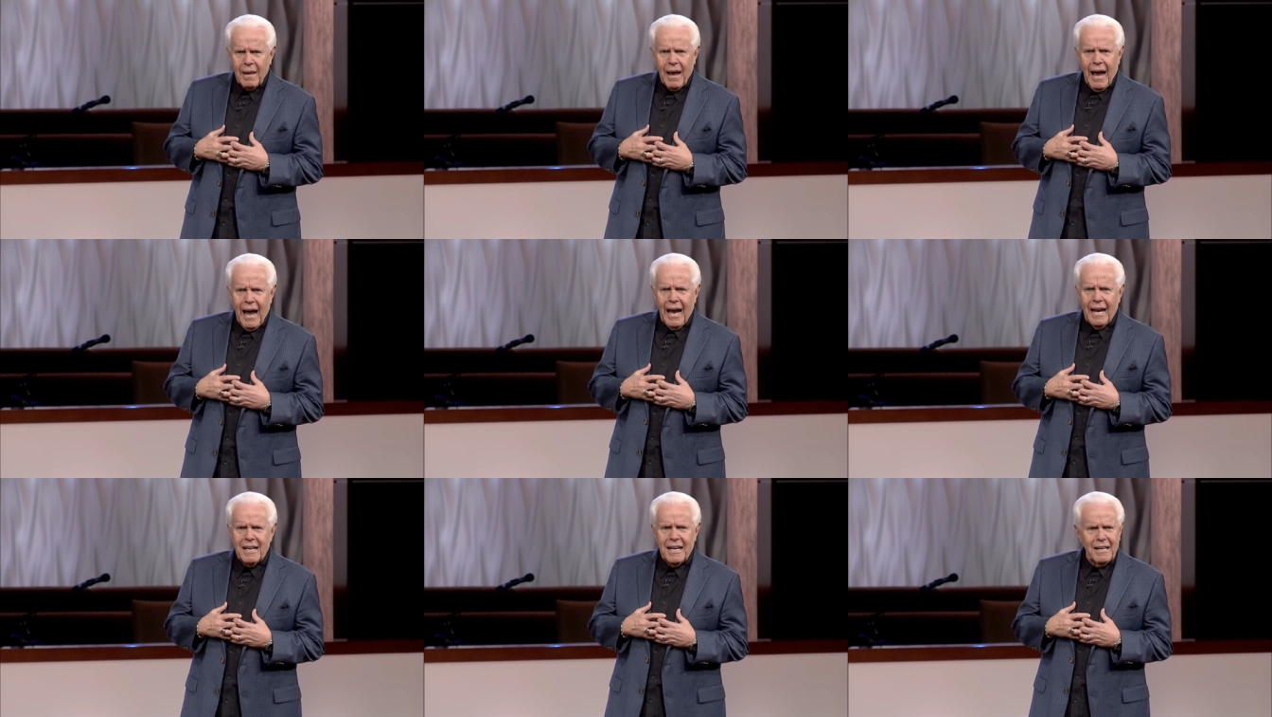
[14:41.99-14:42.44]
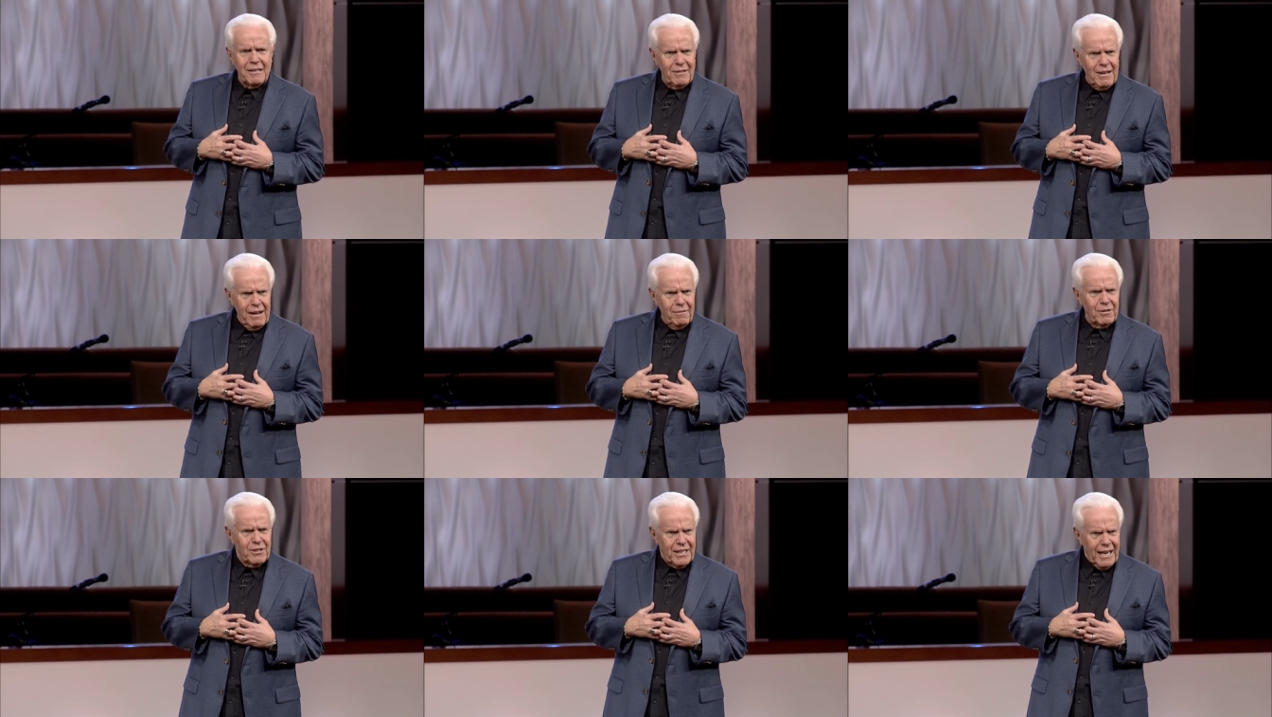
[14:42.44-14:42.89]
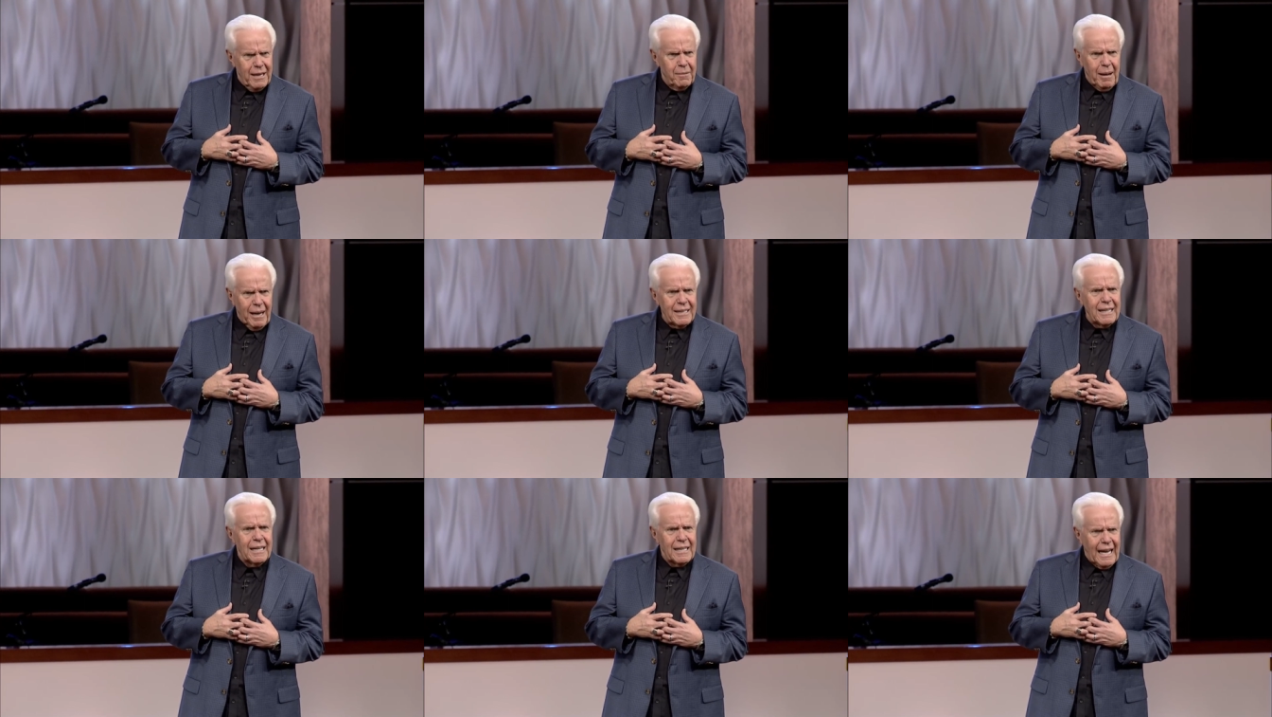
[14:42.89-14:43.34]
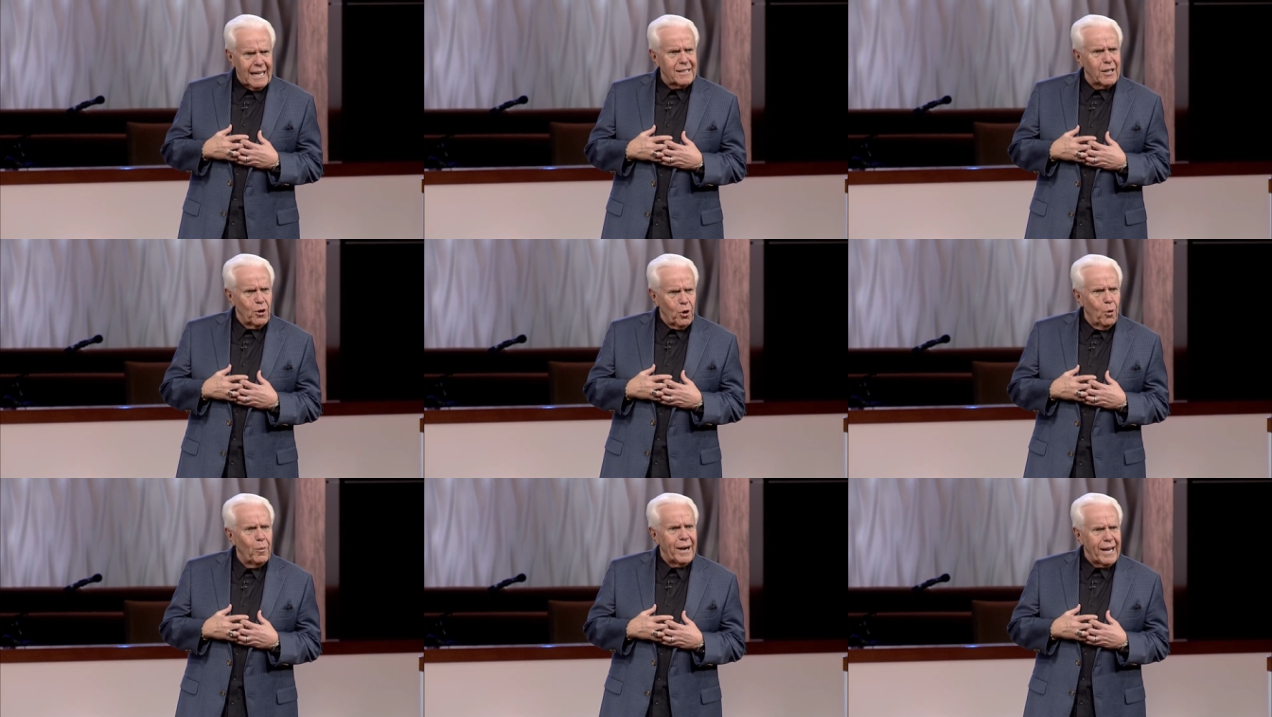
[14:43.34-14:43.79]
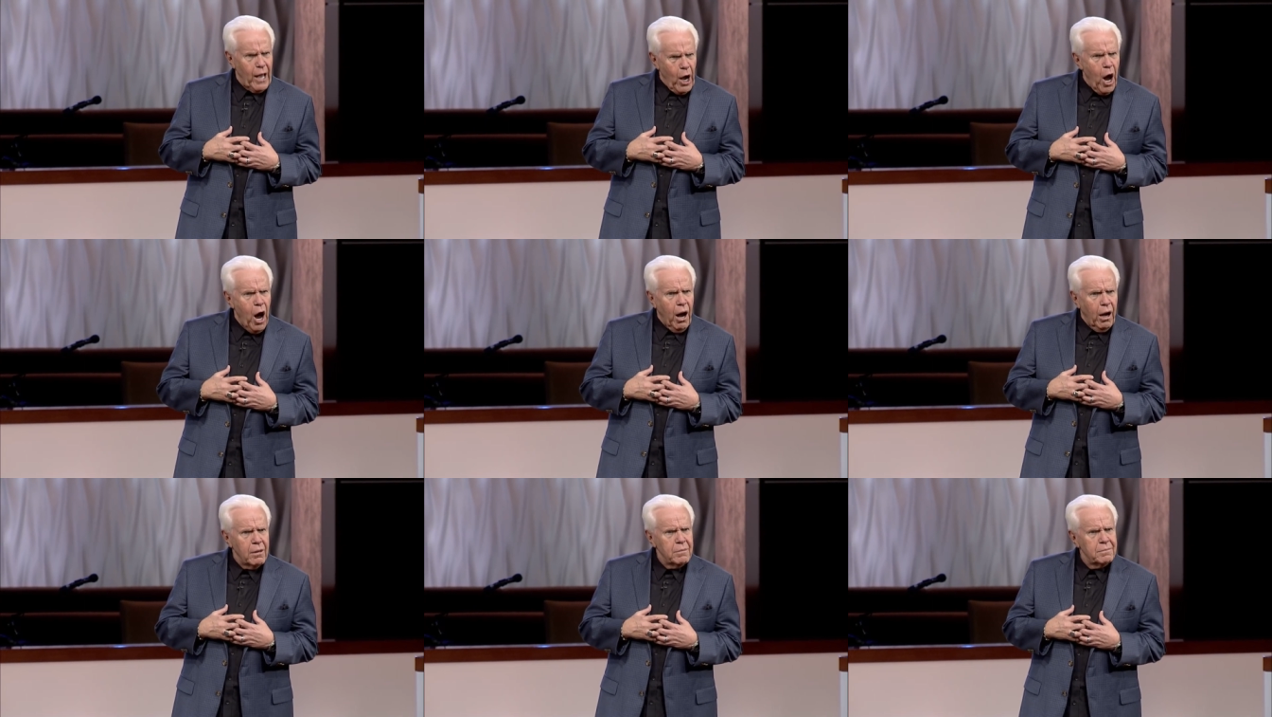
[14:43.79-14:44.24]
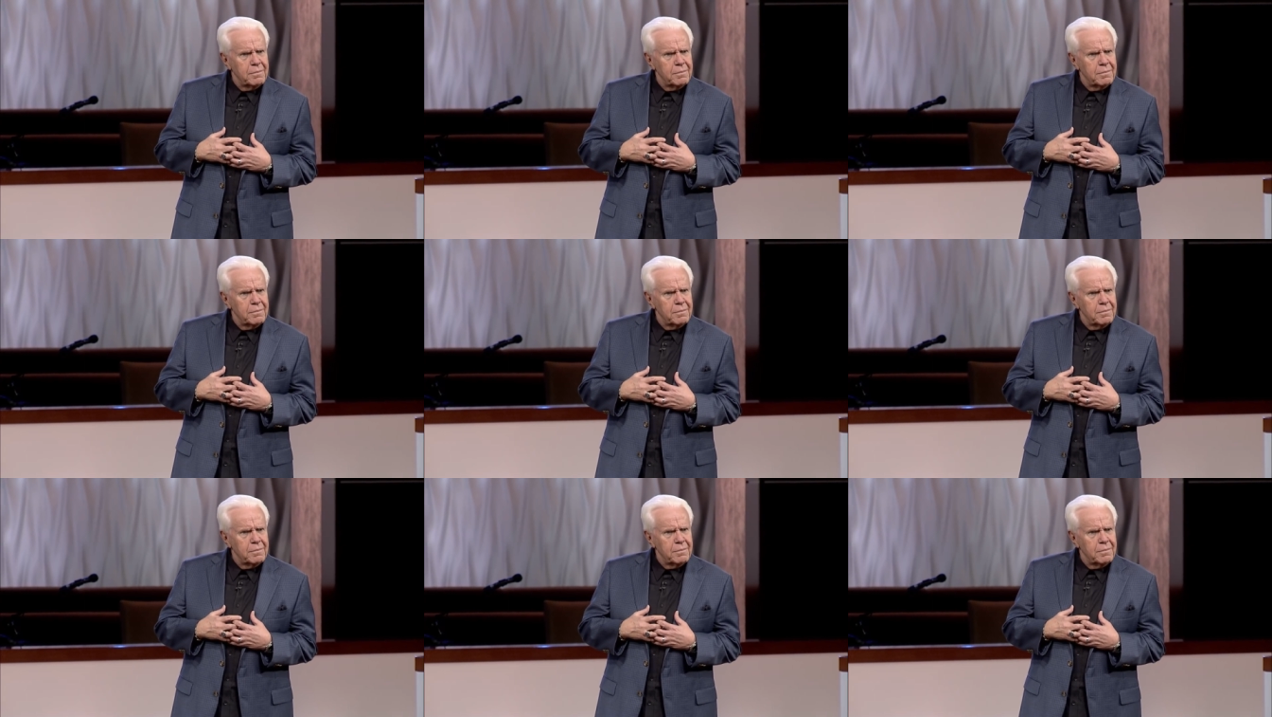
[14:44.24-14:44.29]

I just never seen them. I just like to know where they are.